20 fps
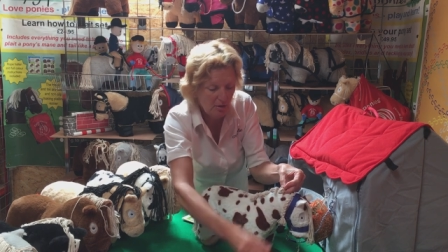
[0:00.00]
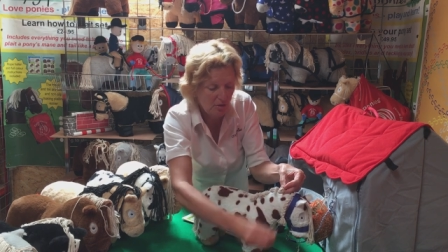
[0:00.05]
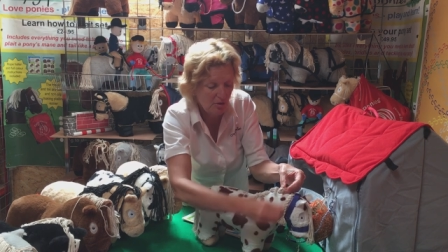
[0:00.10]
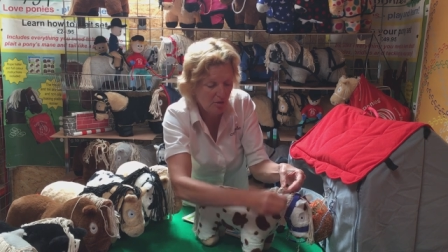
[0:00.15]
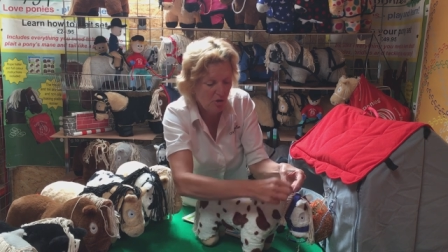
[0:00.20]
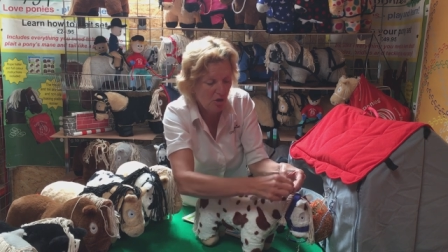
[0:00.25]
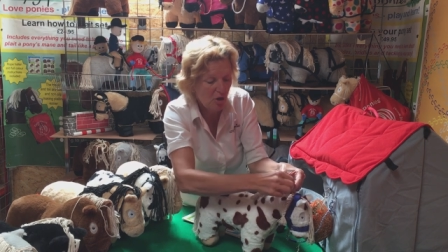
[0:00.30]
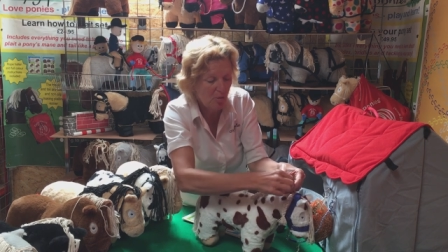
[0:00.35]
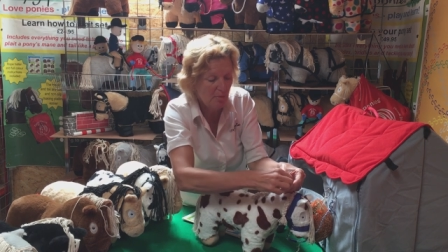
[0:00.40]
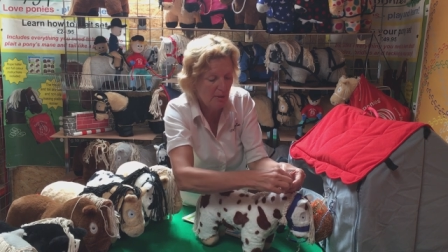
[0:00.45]

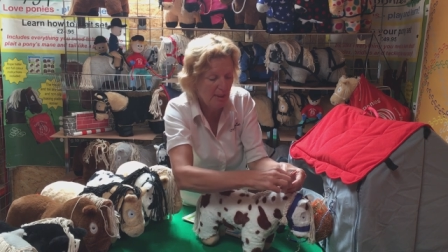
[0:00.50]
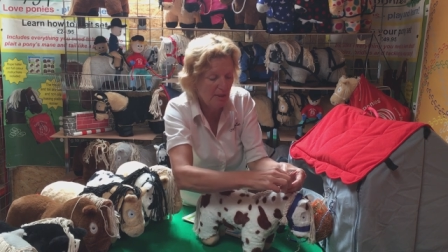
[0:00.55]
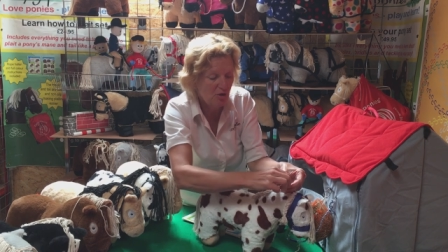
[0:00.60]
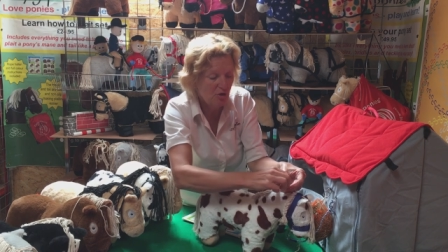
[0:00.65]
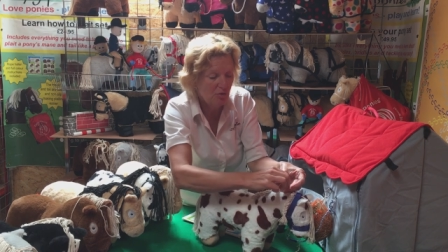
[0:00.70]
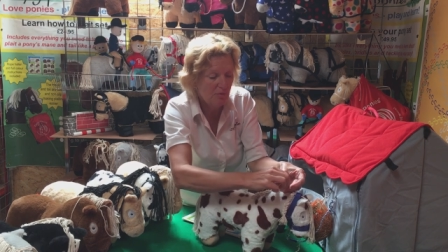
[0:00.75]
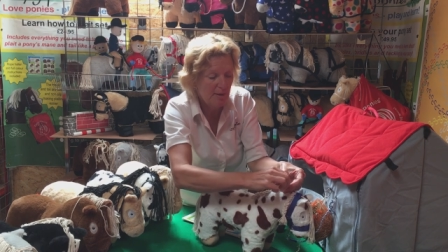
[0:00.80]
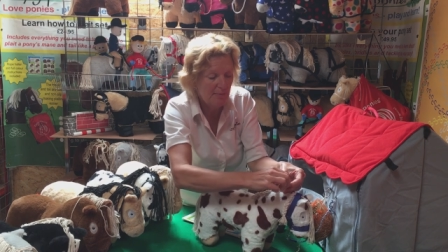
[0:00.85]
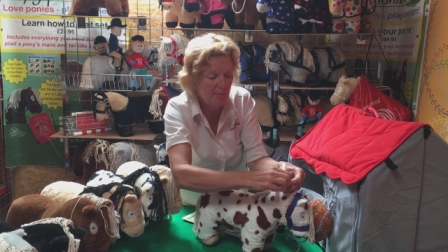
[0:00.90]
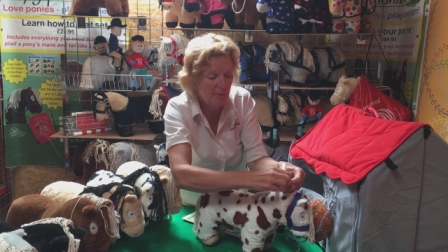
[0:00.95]
you'd normally
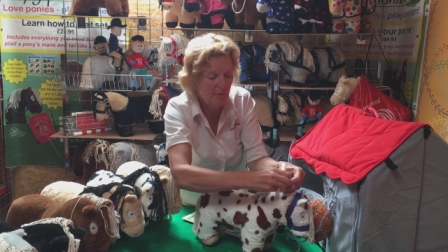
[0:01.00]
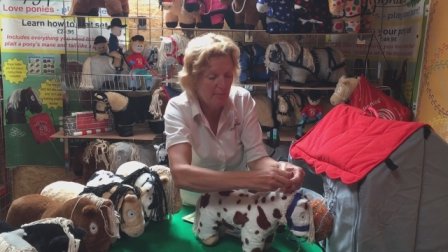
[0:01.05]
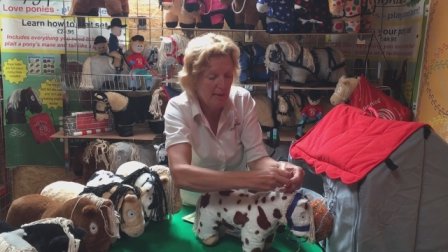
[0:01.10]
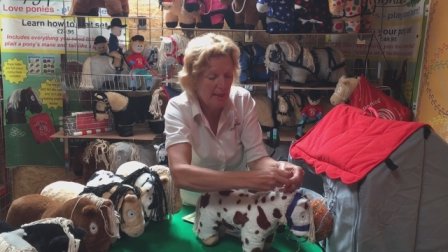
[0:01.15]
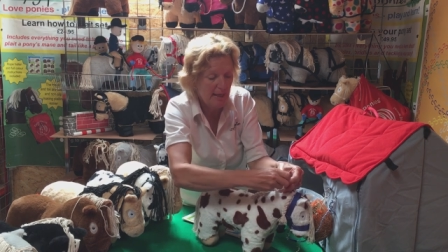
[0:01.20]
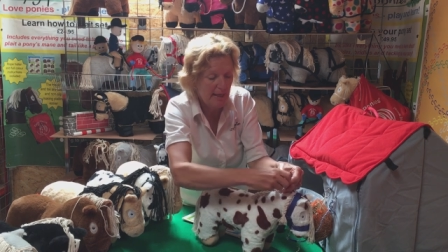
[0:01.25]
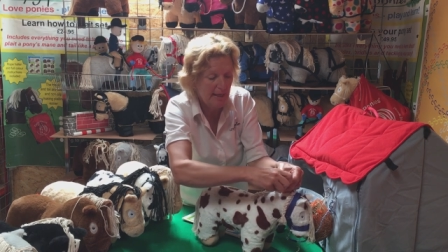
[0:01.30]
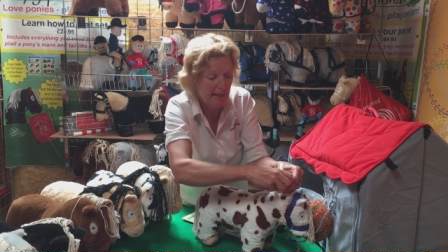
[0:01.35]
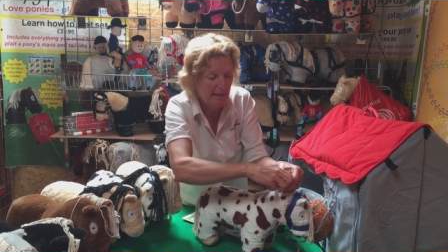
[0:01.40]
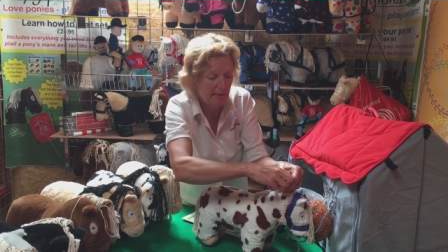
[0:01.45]
trim the
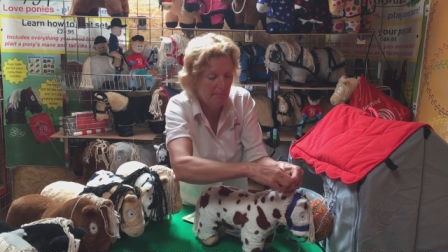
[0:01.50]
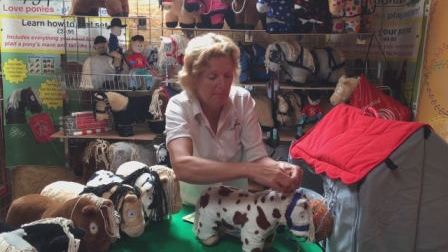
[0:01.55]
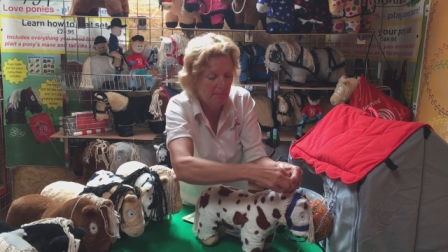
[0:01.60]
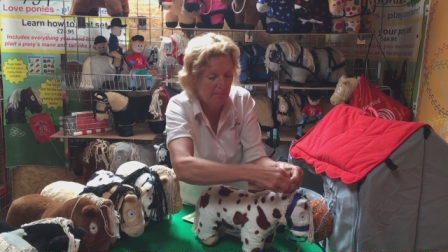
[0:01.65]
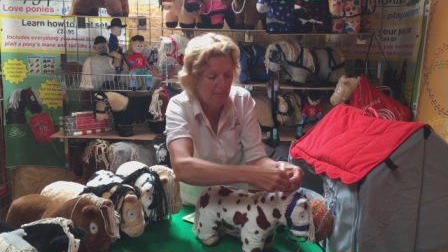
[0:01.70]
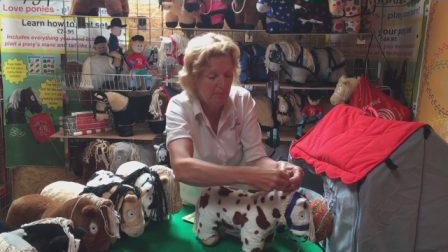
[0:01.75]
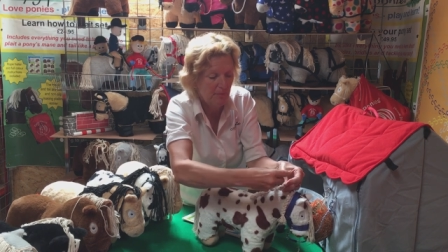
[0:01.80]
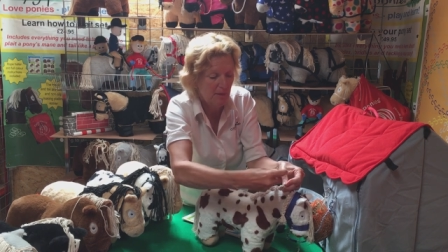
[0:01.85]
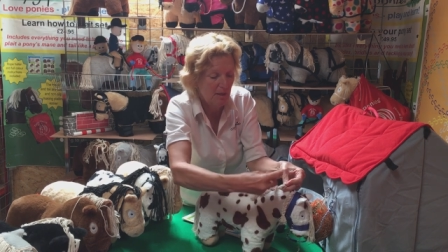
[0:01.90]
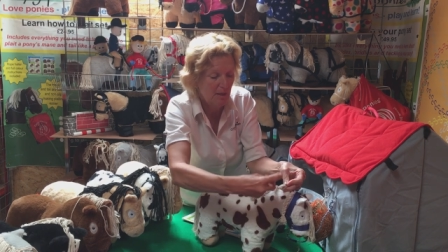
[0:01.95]
mane
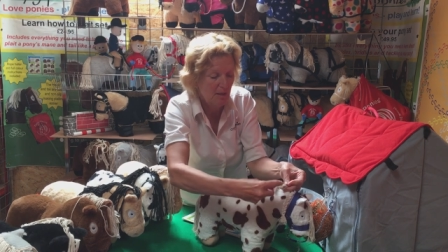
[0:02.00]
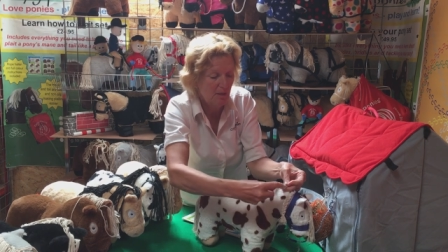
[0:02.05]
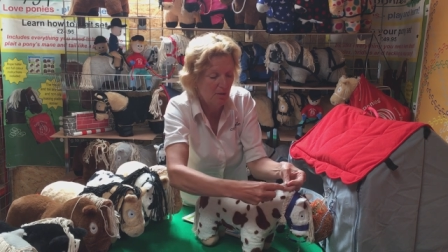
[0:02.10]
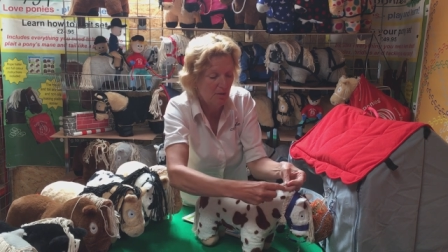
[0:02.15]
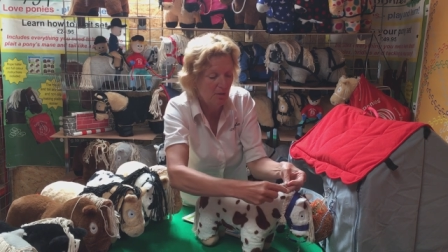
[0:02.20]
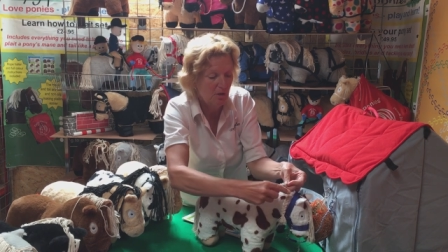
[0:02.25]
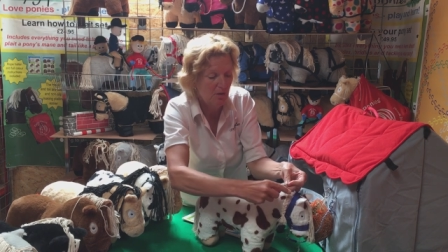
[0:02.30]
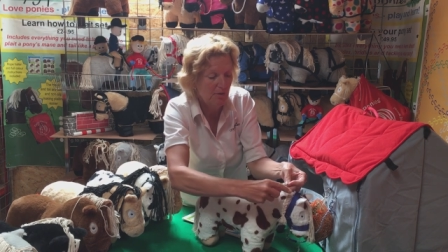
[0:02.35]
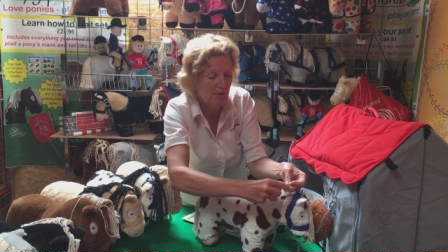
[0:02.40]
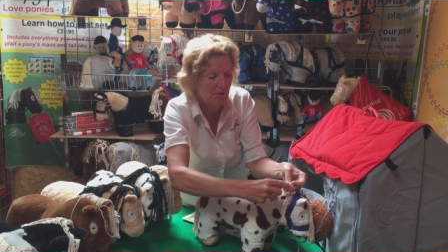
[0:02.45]

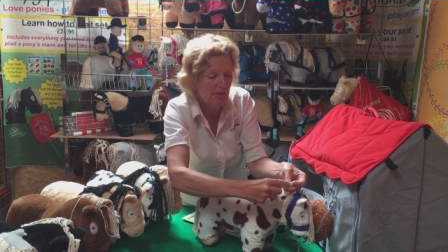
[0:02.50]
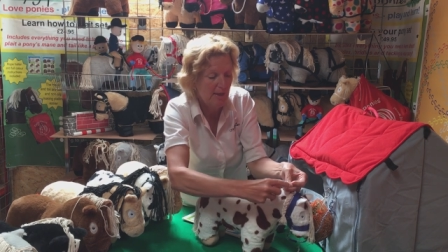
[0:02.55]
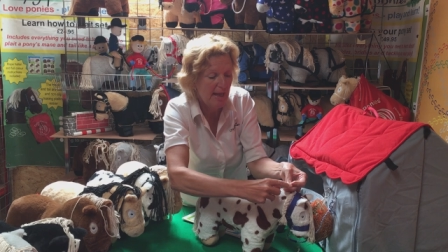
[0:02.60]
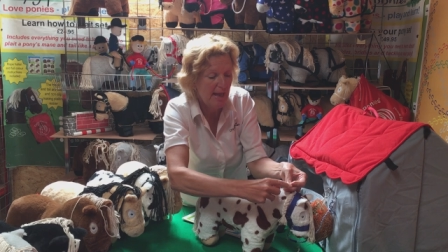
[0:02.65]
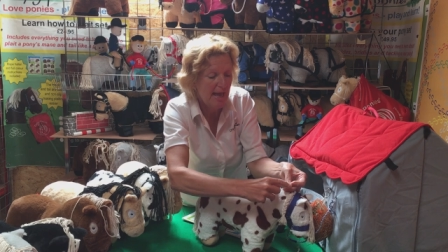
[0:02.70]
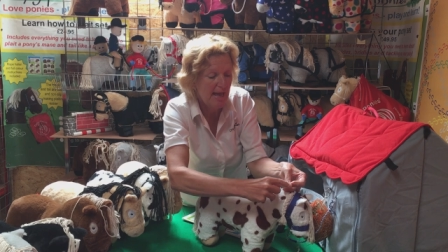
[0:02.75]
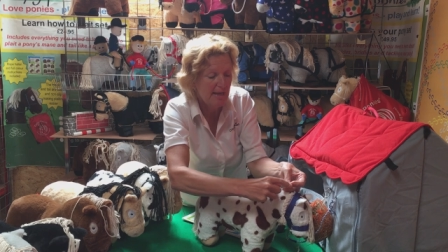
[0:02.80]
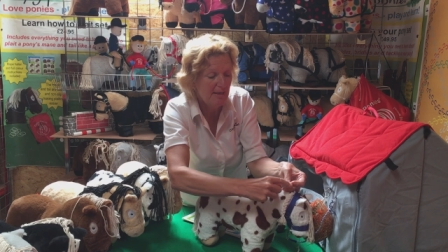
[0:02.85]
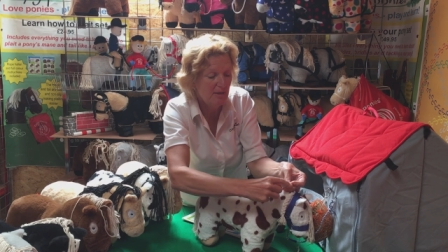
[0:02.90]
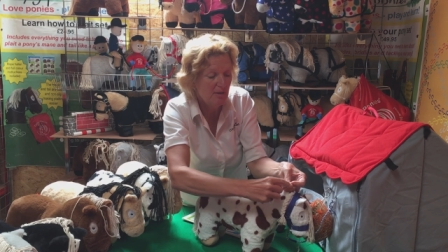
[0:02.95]
so that
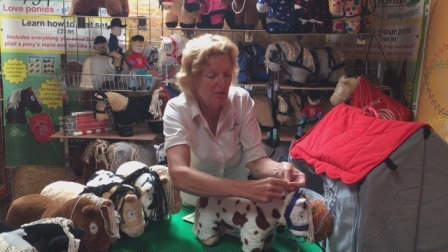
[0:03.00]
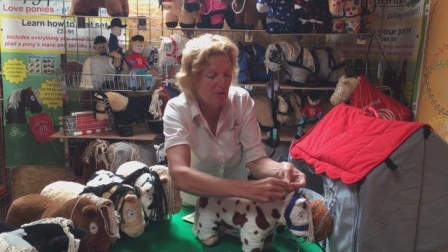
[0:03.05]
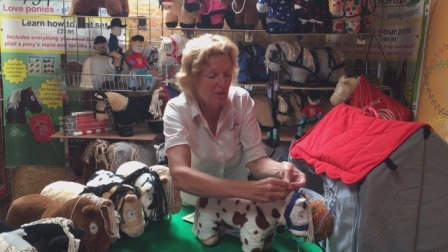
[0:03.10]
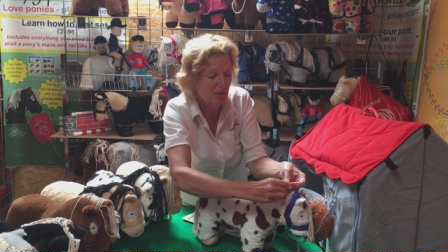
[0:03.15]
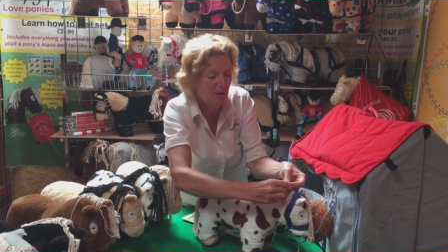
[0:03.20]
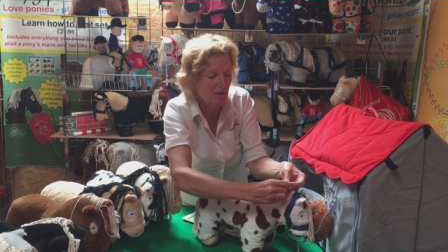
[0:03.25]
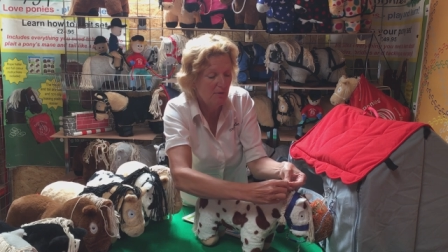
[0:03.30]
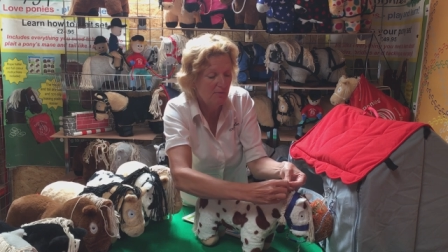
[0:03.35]
the ends